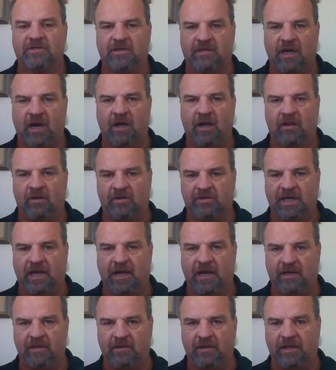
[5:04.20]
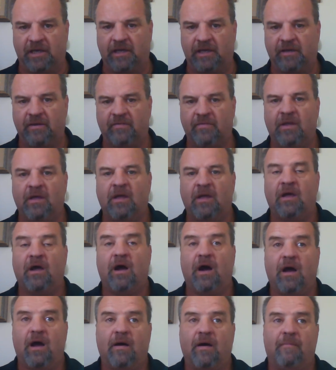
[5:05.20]
of dollars annually
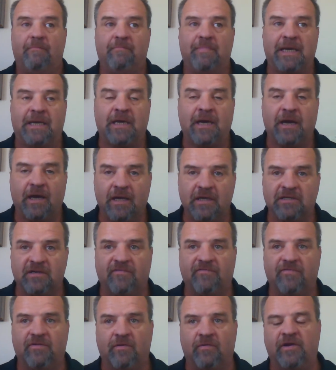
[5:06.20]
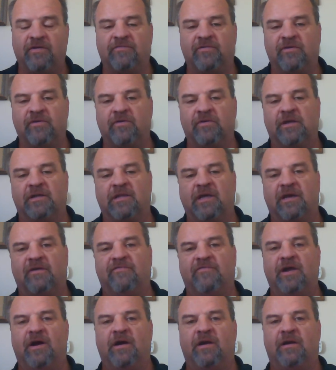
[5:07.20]
because of the review that
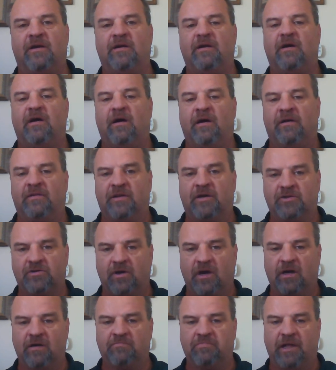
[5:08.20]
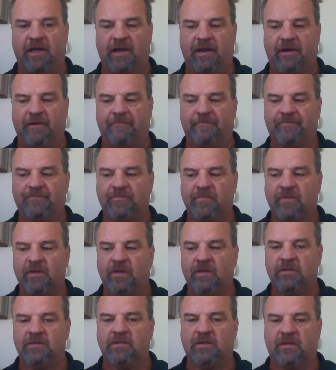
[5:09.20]
they've done on their drug plan.
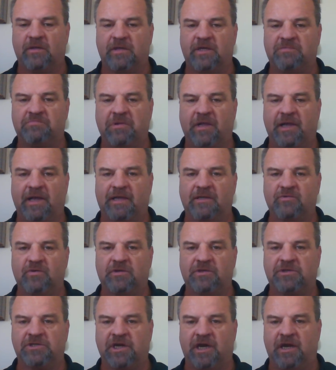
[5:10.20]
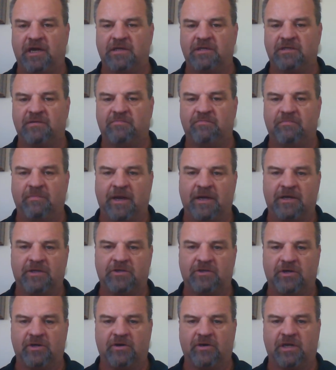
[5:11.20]
So these plans will change. Make
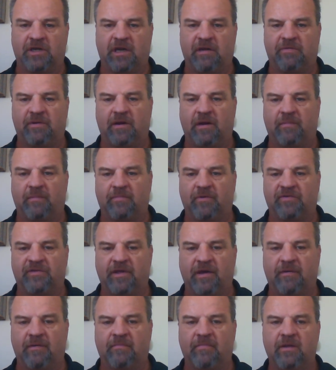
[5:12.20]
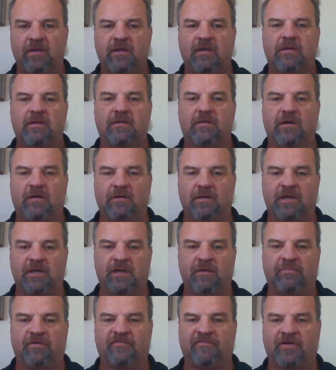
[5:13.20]
sure you're keeping up with them. You'll need
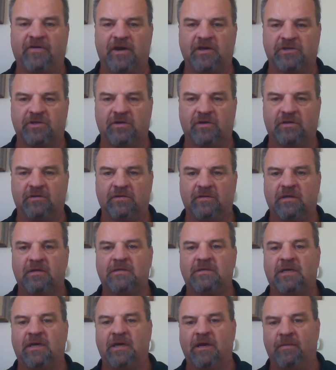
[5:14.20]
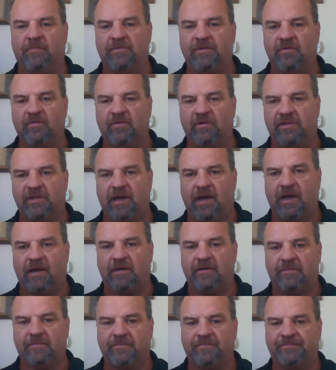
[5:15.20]
a professional to help you with that.
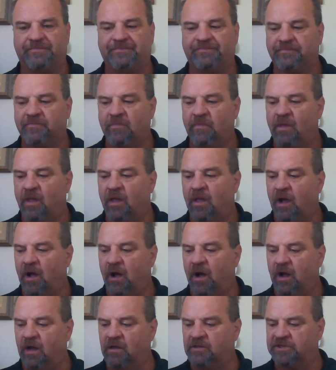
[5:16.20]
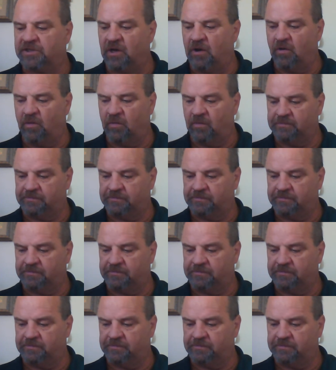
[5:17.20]
Also,